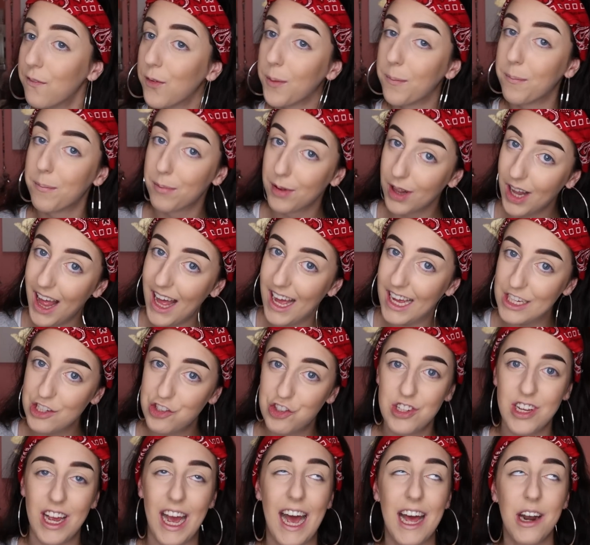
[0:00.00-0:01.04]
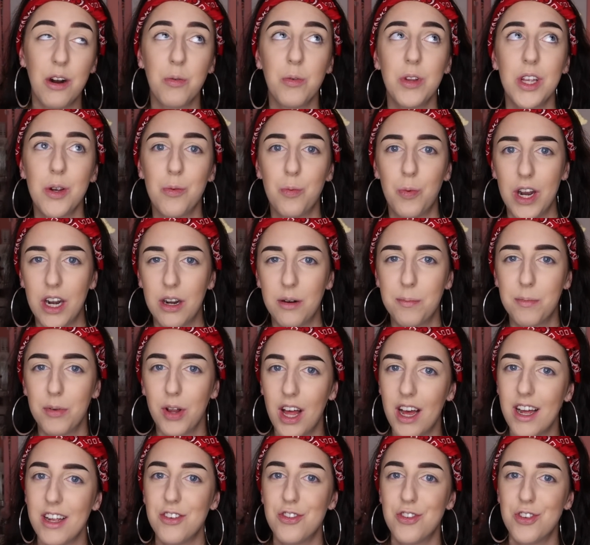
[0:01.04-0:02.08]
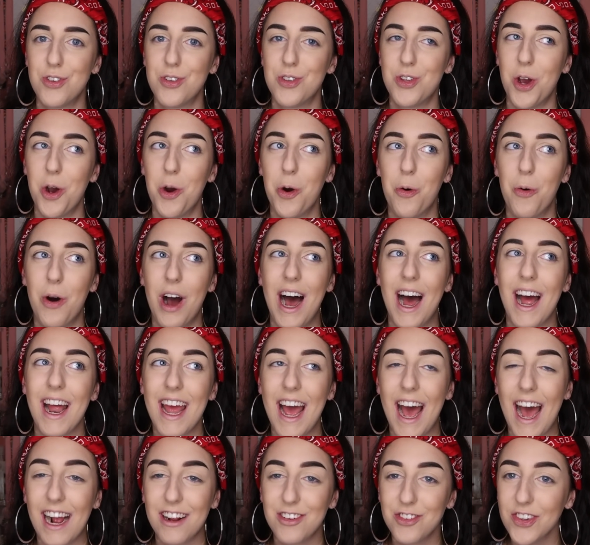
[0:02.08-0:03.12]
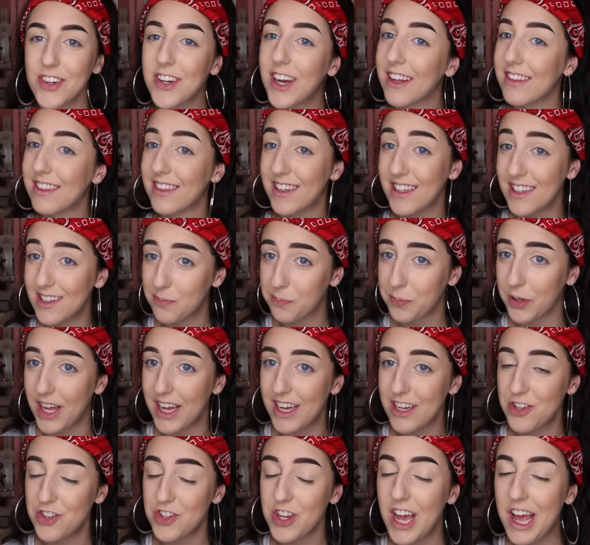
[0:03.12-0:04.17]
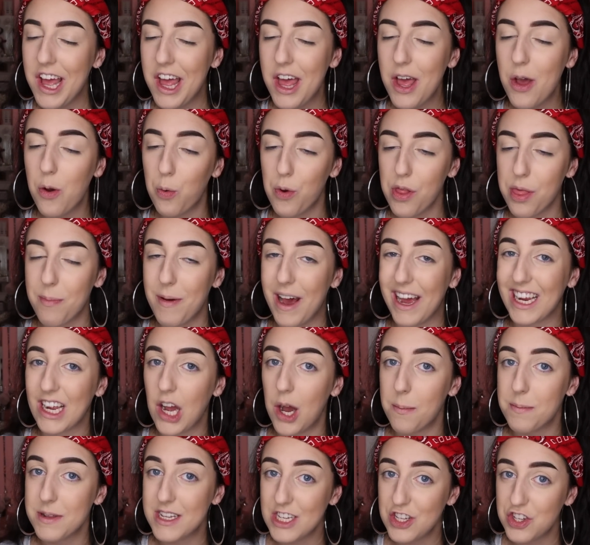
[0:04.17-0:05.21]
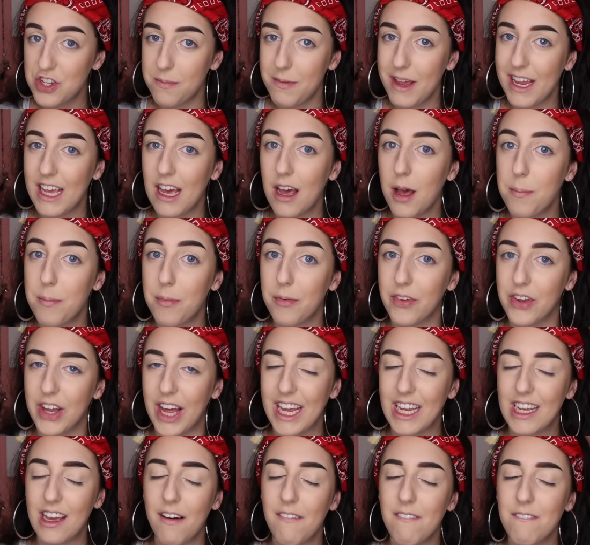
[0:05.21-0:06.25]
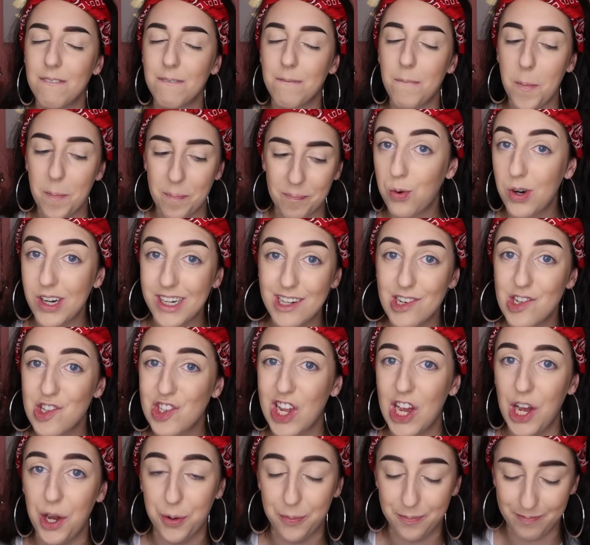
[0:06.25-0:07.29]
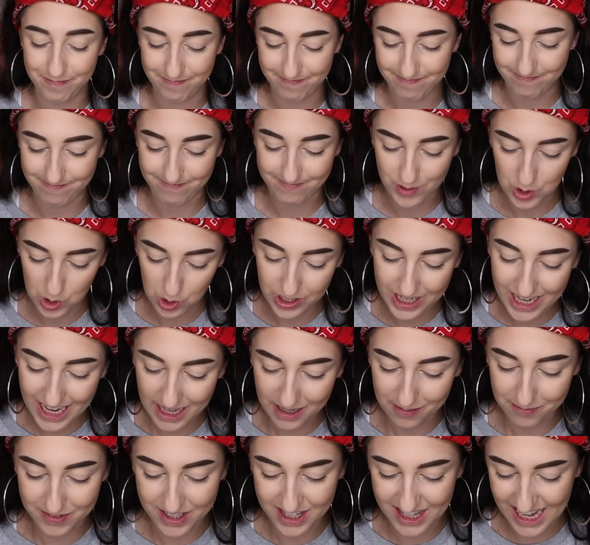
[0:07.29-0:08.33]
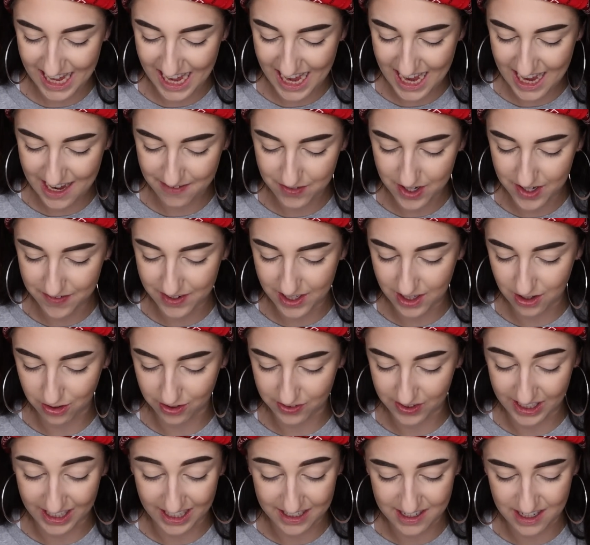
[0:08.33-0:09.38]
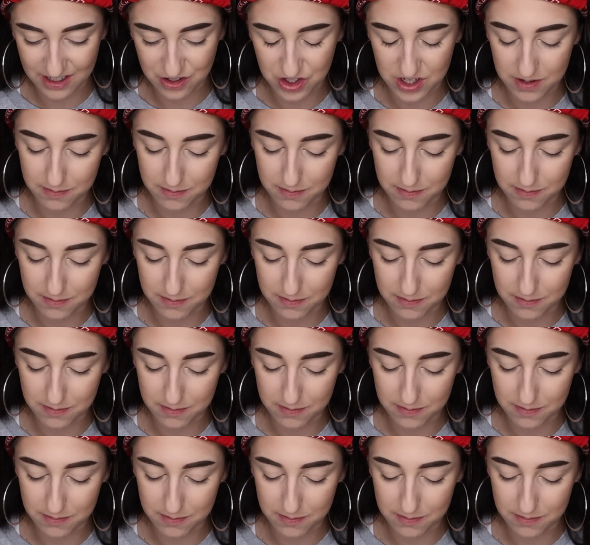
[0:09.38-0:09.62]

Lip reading: For blush, I don't really wear blush, so I actually got this blush with my competition makeup like 4 years ago. So yeah, I haven't even looked like I touched